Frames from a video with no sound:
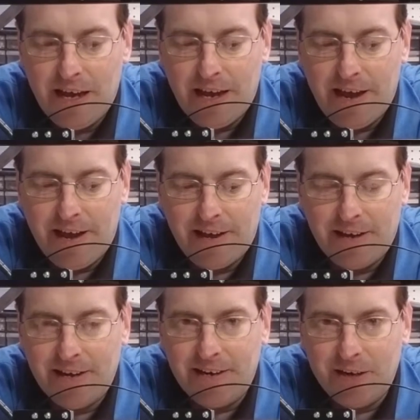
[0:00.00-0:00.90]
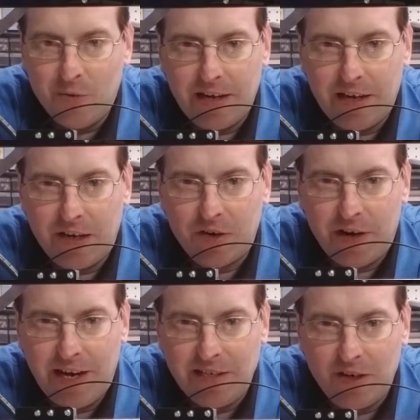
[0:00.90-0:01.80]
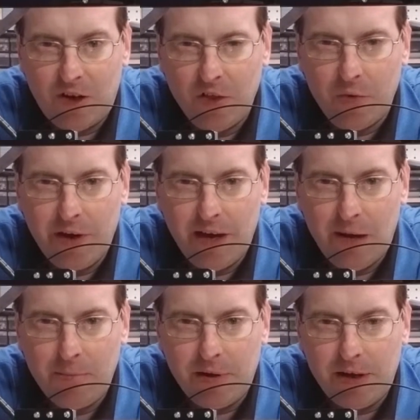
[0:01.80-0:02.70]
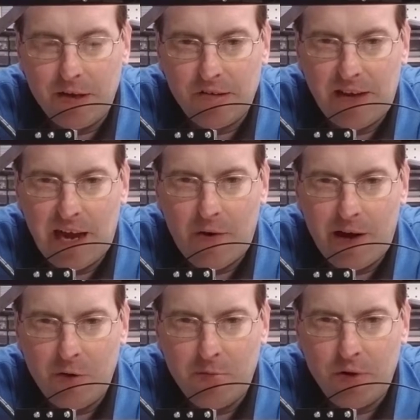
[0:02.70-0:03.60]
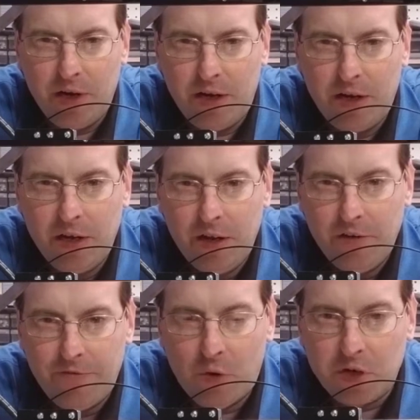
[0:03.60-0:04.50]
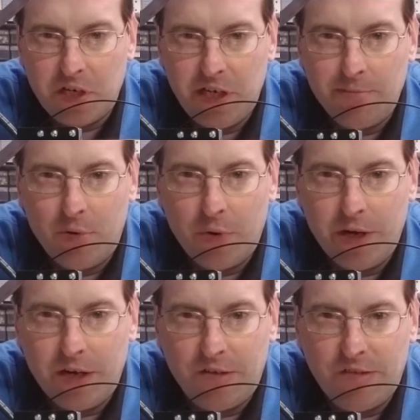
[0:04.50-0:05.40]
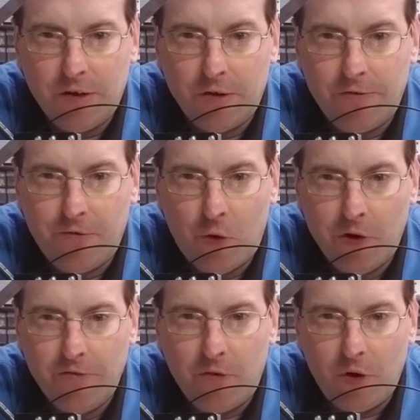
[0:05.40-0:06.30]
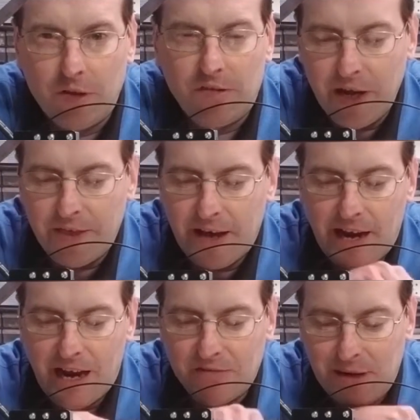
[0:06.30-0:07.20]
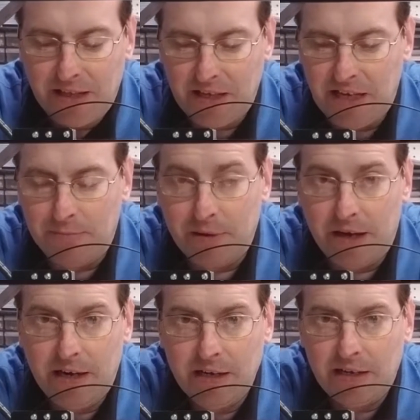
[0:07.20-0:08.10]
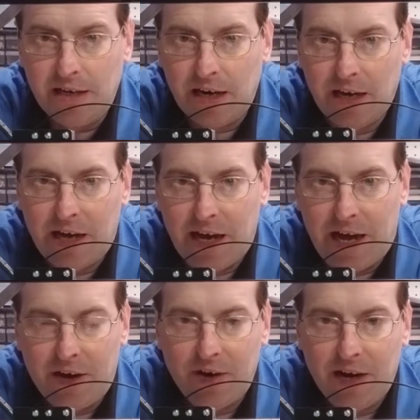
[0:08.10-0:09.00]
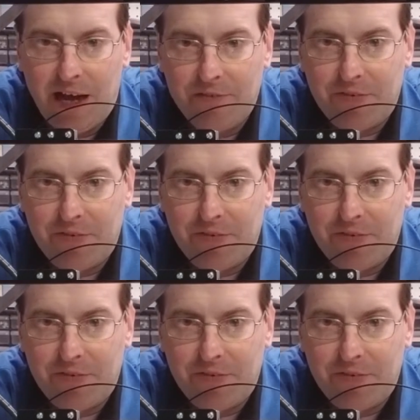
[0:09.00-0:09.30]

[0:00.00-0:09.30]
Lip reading: And I cranked it all the way up. It is now outputting 14.04 volts. That has made the heat bed get a lot hotter, a lot